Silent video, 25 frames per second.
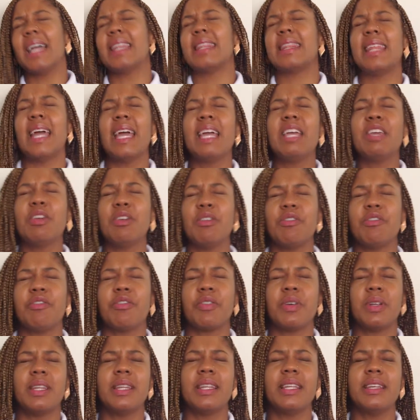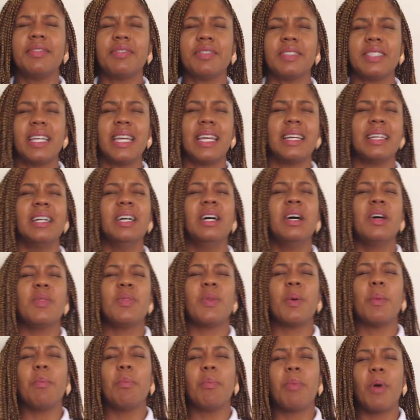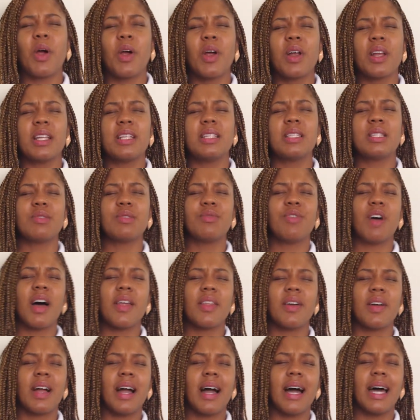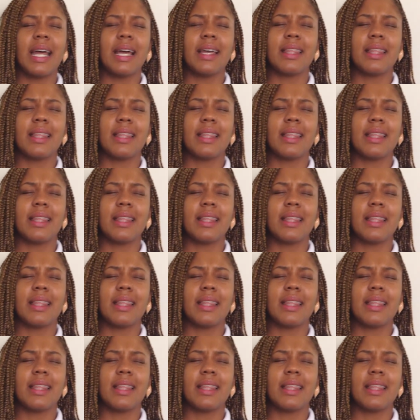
I thank you for lifting the burdens, Father God.